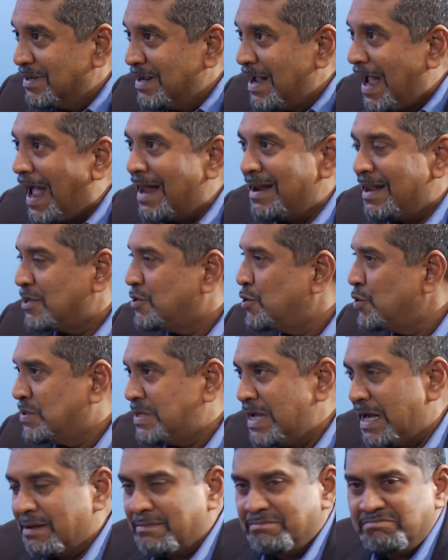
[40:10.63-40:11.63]
And as you
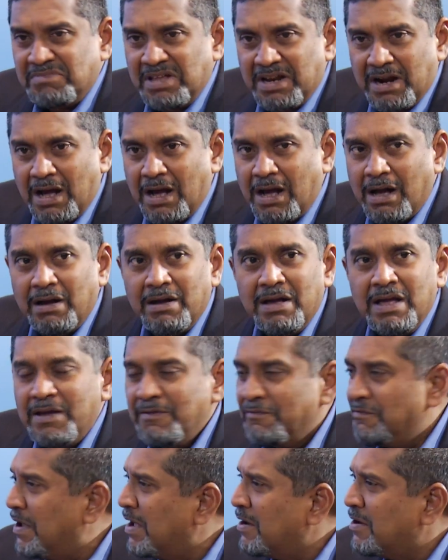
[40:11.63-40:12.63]
said, there are
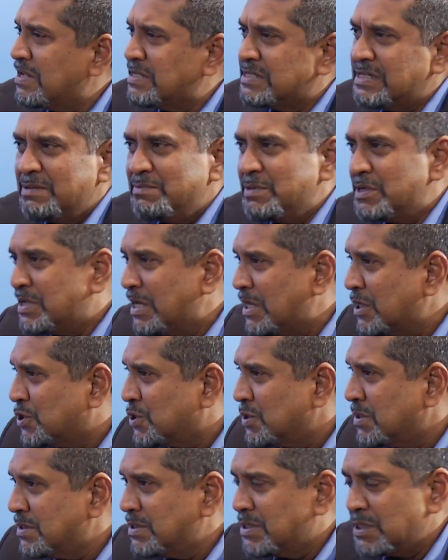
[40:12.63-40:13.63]
various
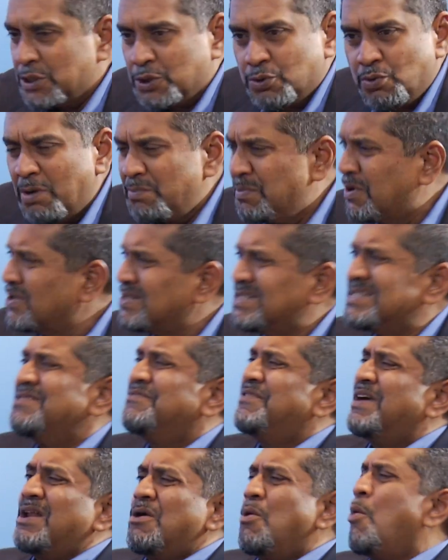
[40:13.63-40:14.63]
limitations and so on, because it's a
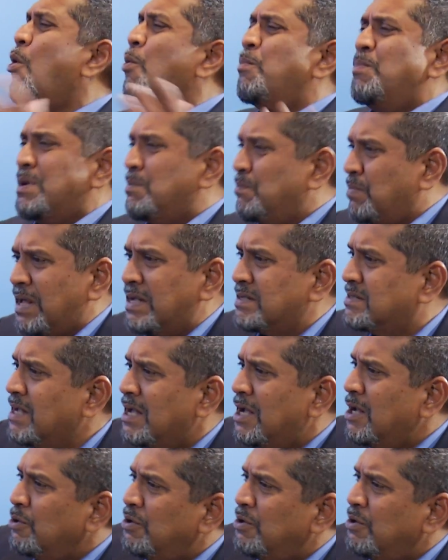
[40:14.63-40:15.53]
very open place.